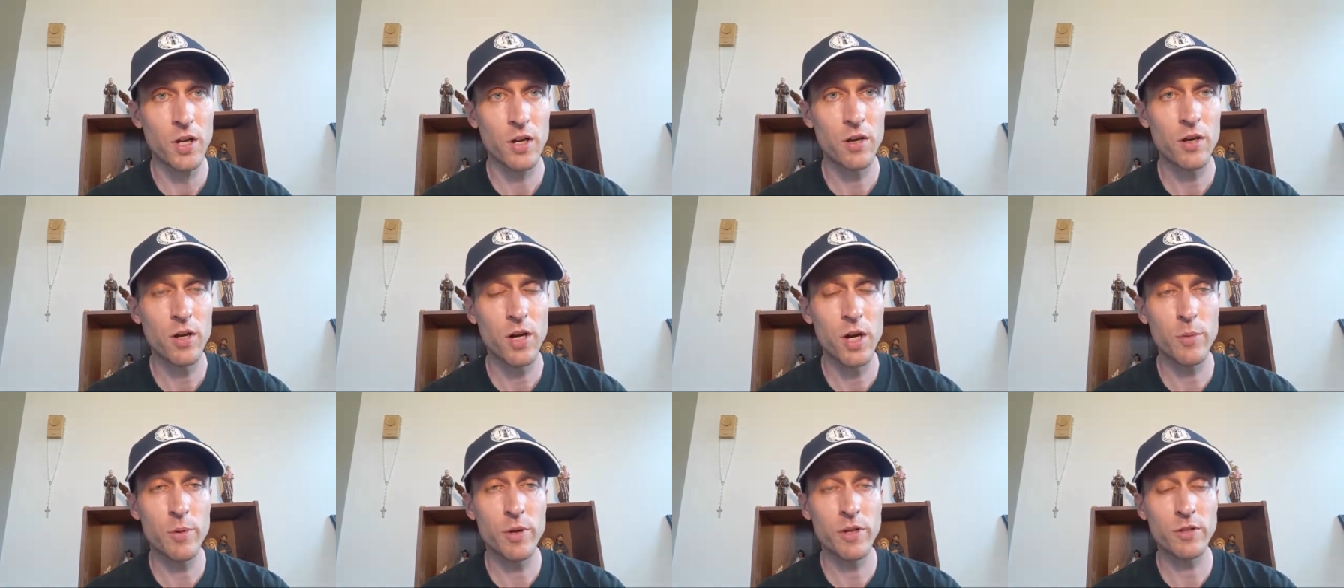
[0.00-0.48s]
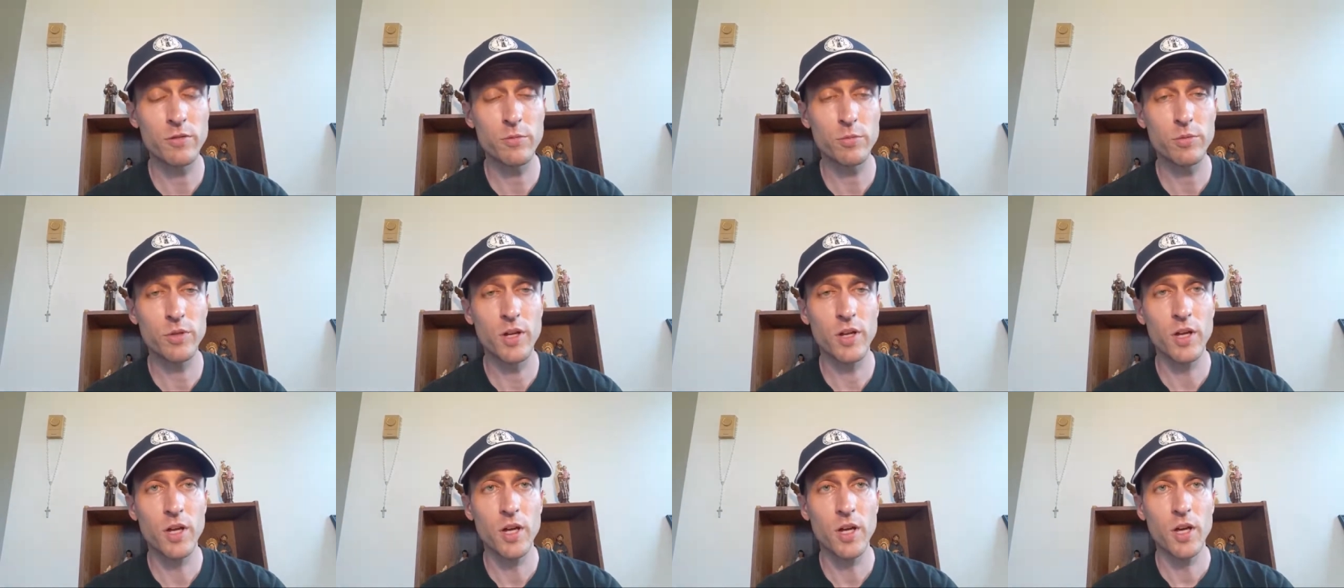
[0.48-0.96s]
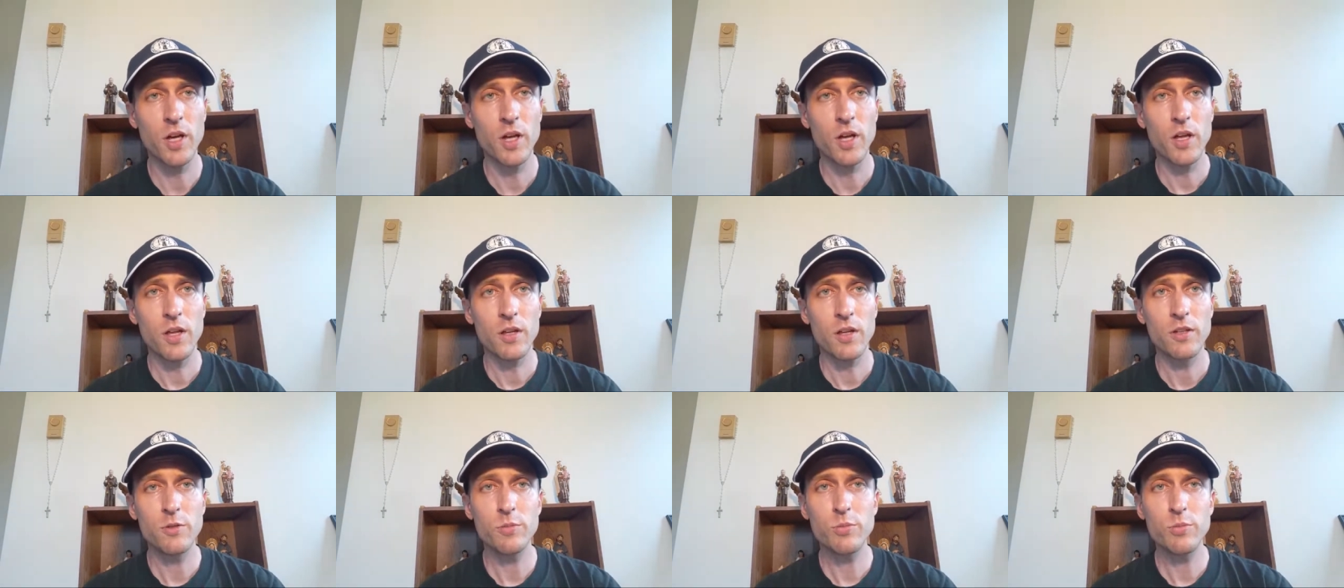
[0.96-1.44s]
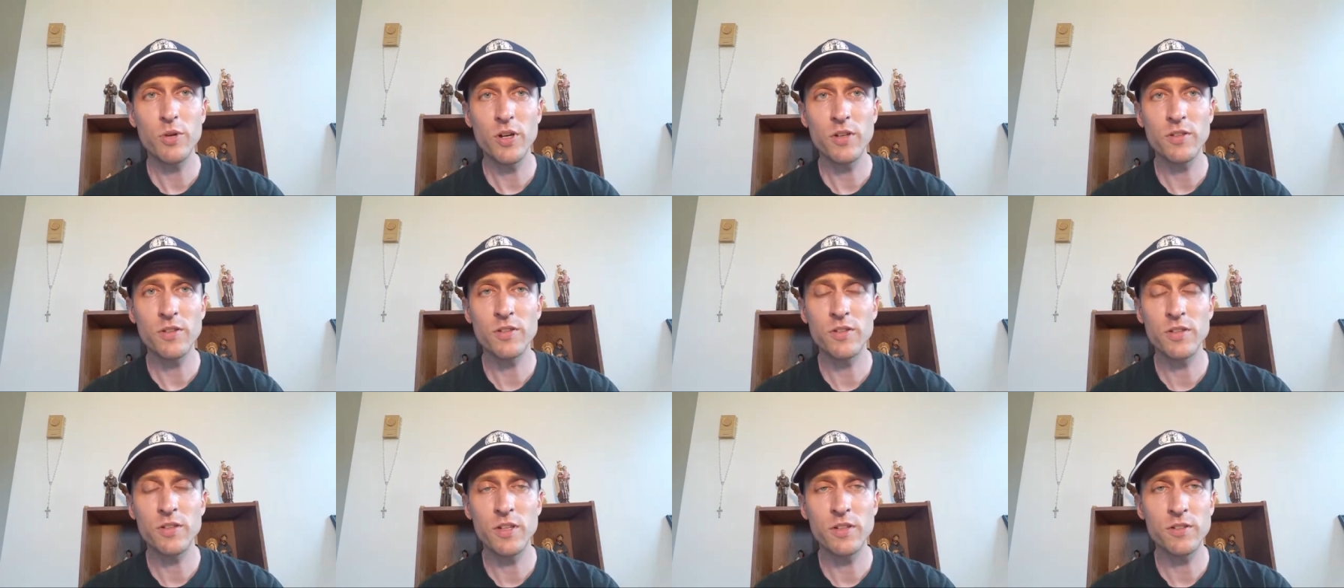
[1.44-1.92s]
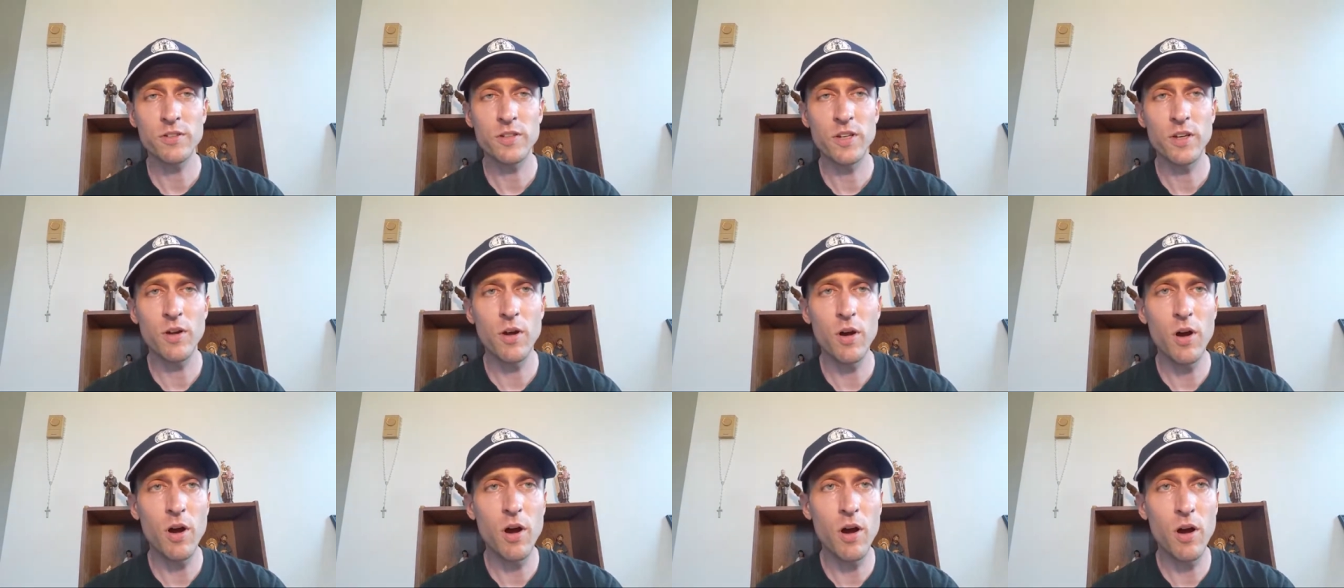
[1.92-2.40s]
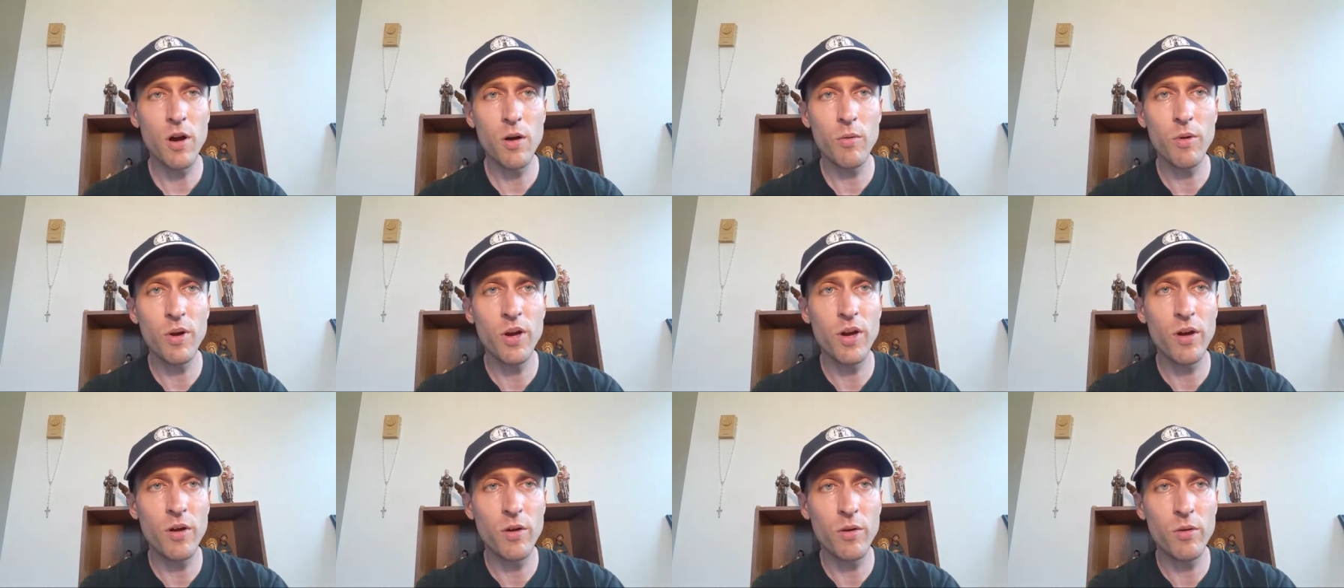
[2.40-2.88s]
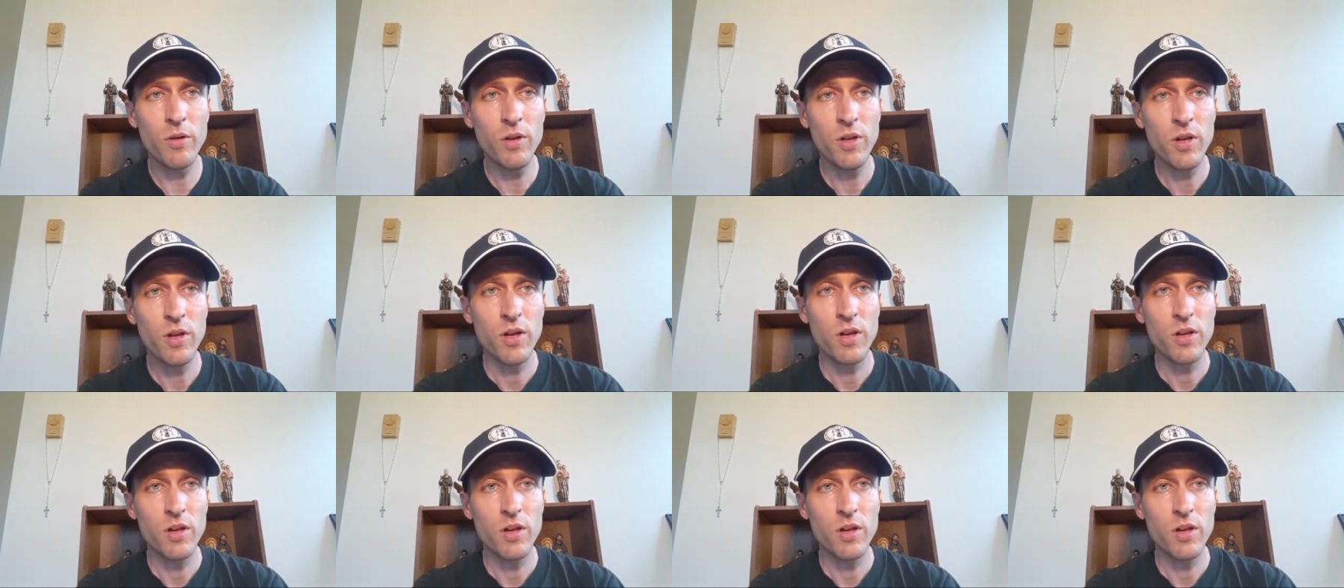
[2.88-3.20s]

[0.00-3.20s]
comments, but this person they said, "Oh, well,